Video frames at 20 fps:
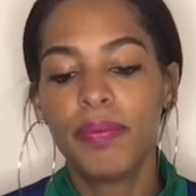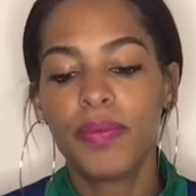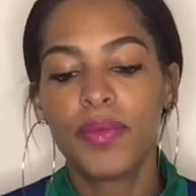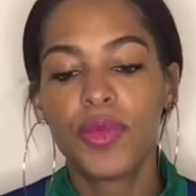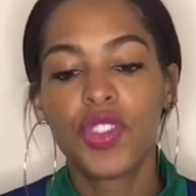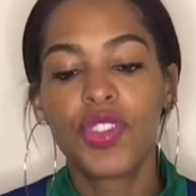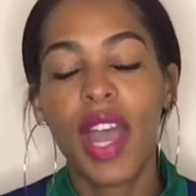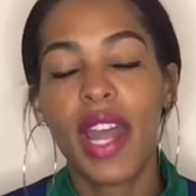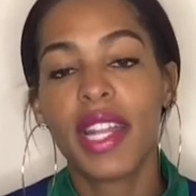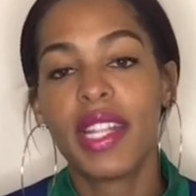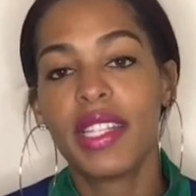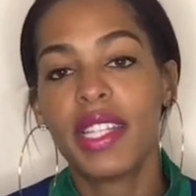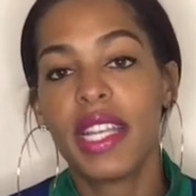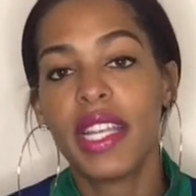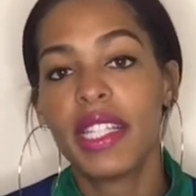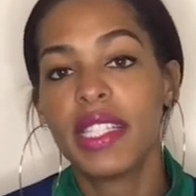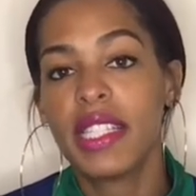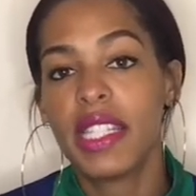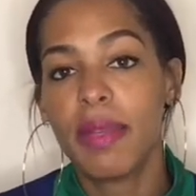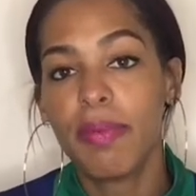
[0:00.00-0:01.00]
Try to
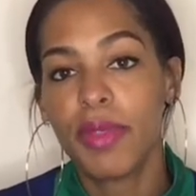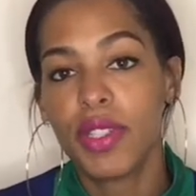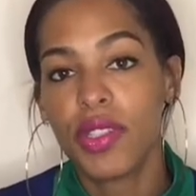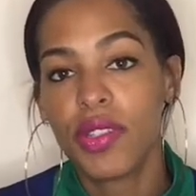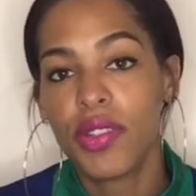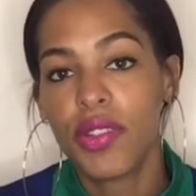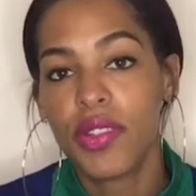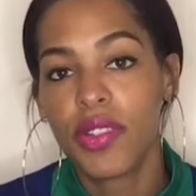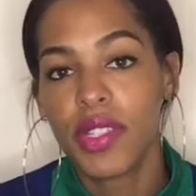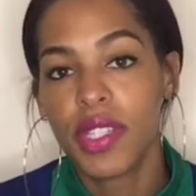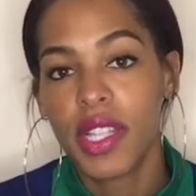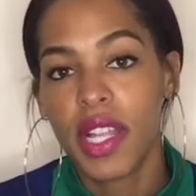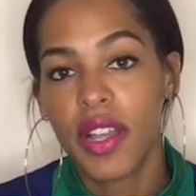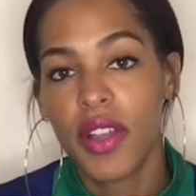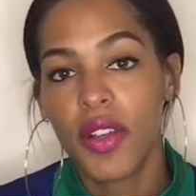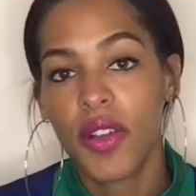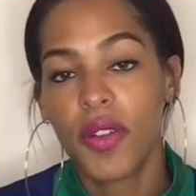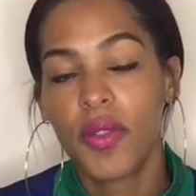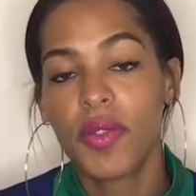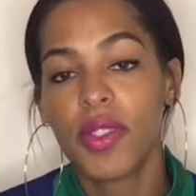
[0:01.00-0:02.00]
dig deep into
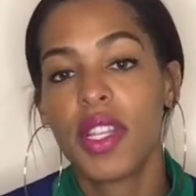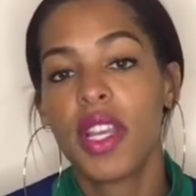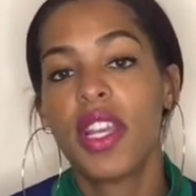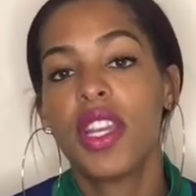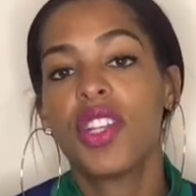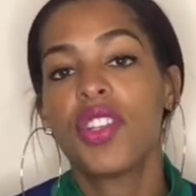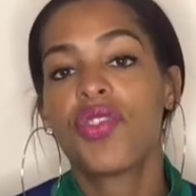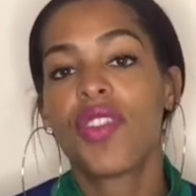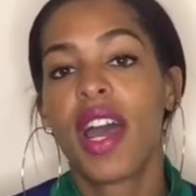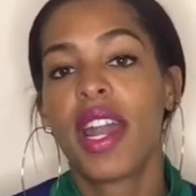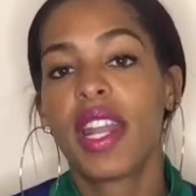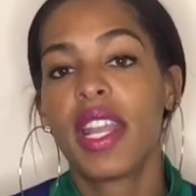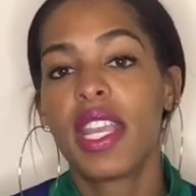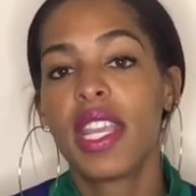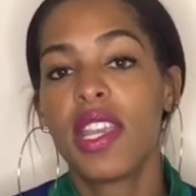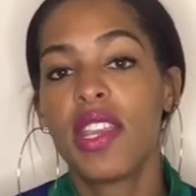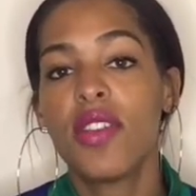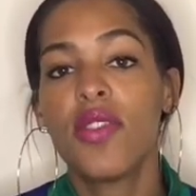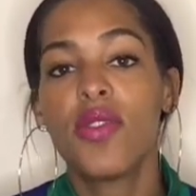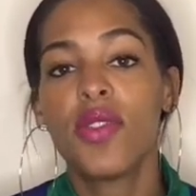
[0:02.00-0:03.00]
yourselves. Try to
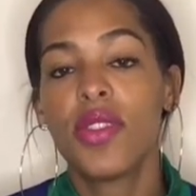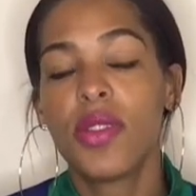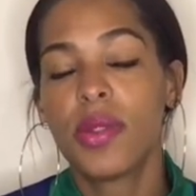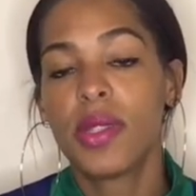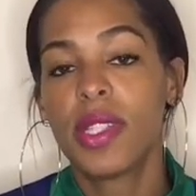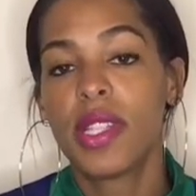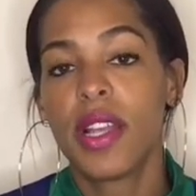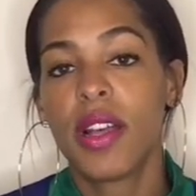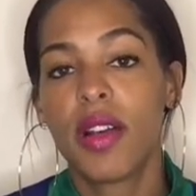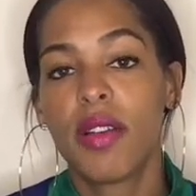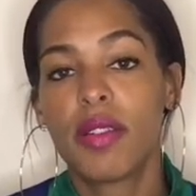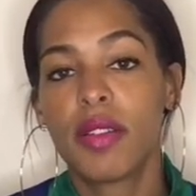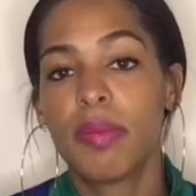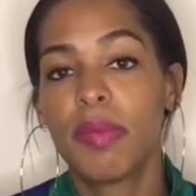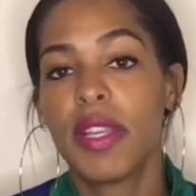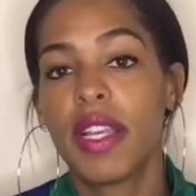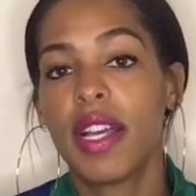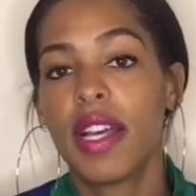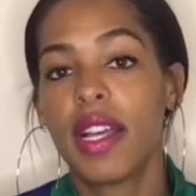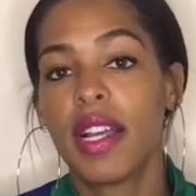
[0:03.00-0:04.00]
heal yourselves,
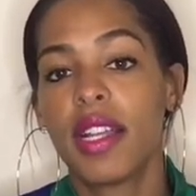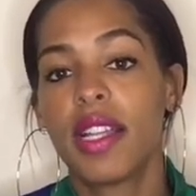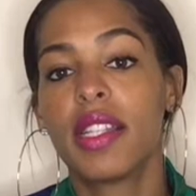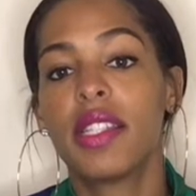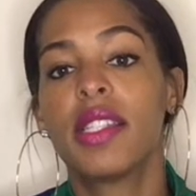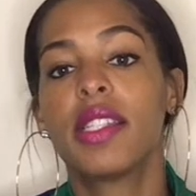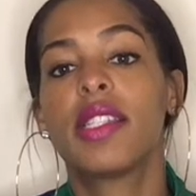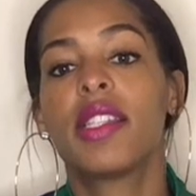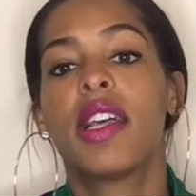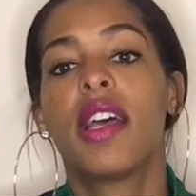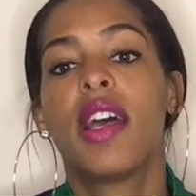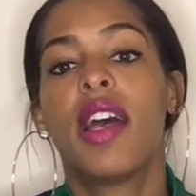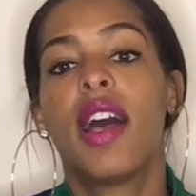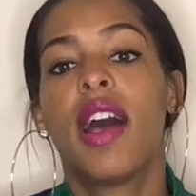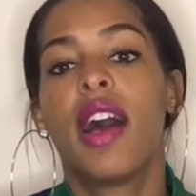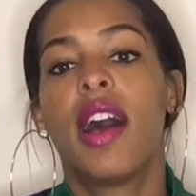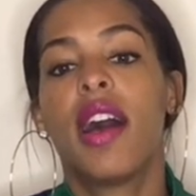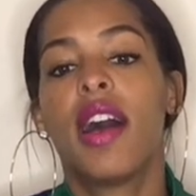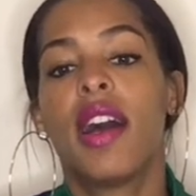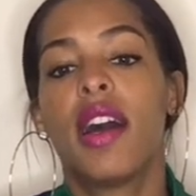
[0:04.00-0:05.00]
because
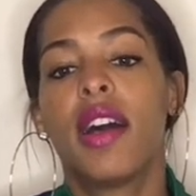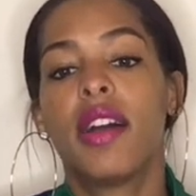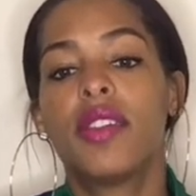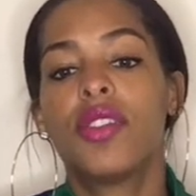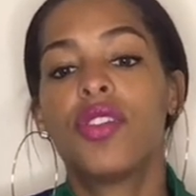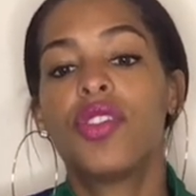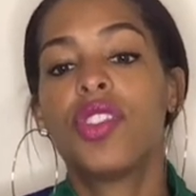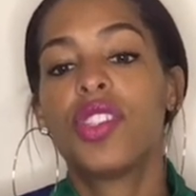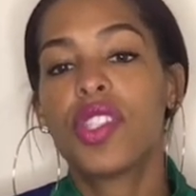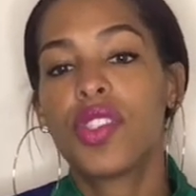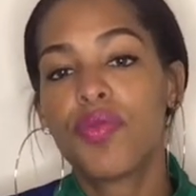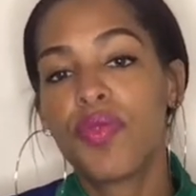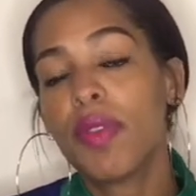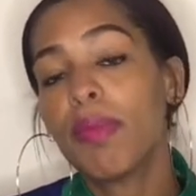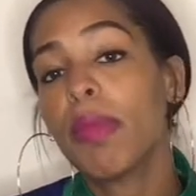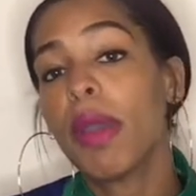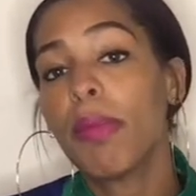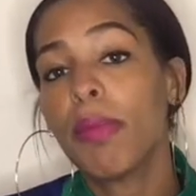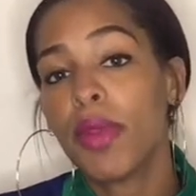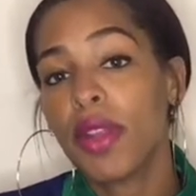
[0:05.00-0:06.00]
just
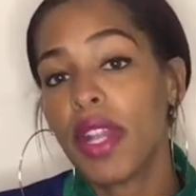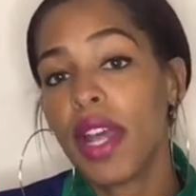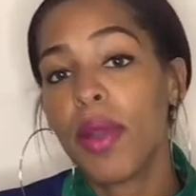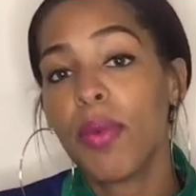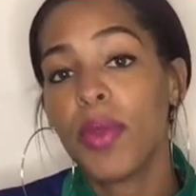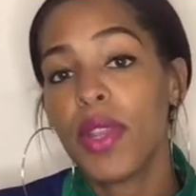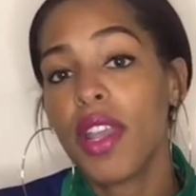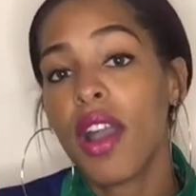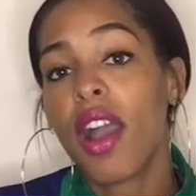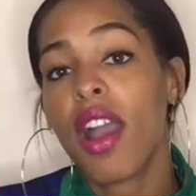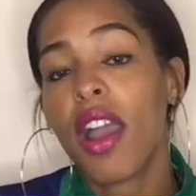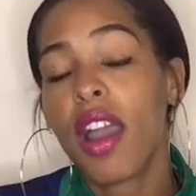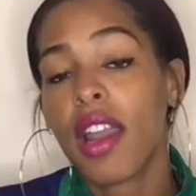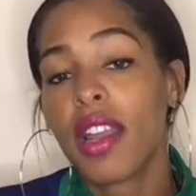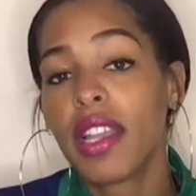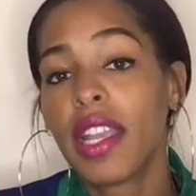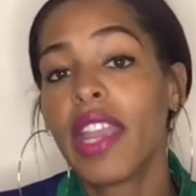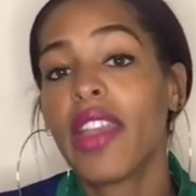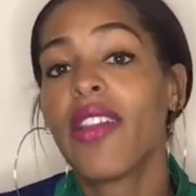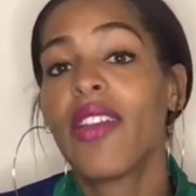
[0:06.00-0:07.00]
remember that we are
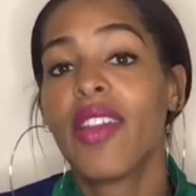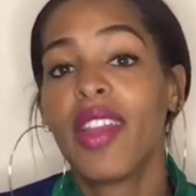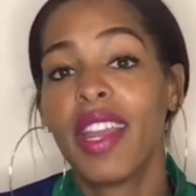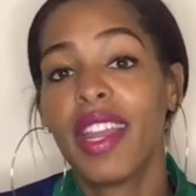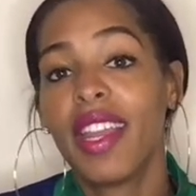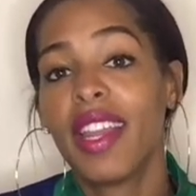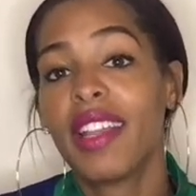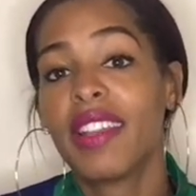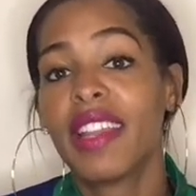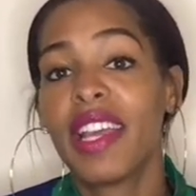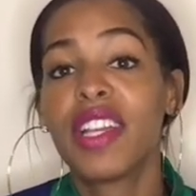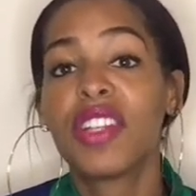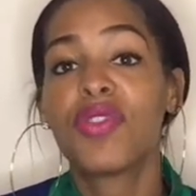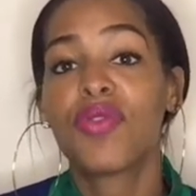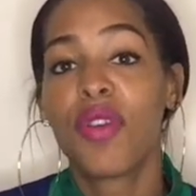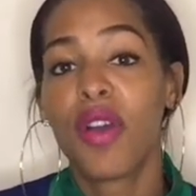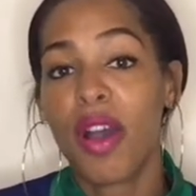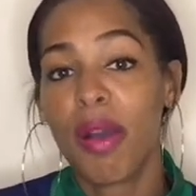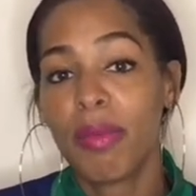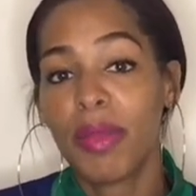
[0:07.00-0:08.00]
carrying that
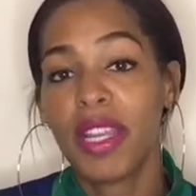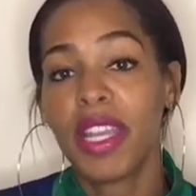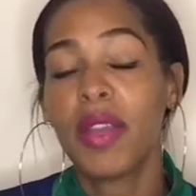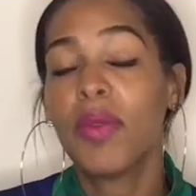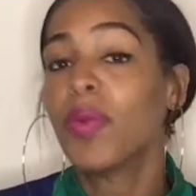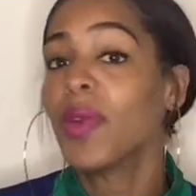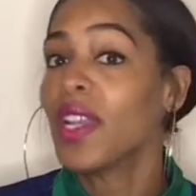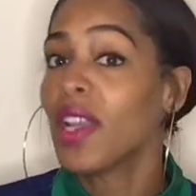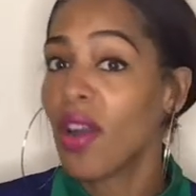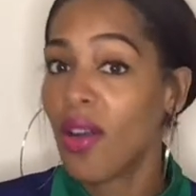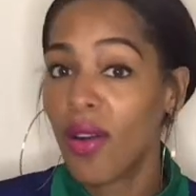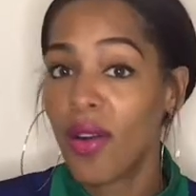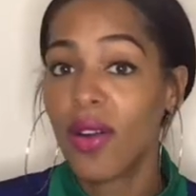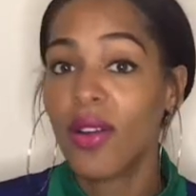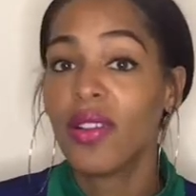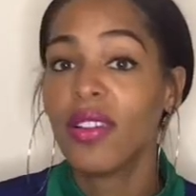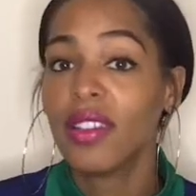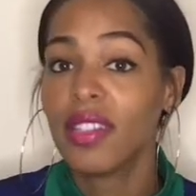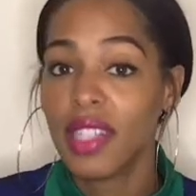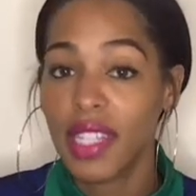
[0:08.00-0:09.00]
trauma and we all need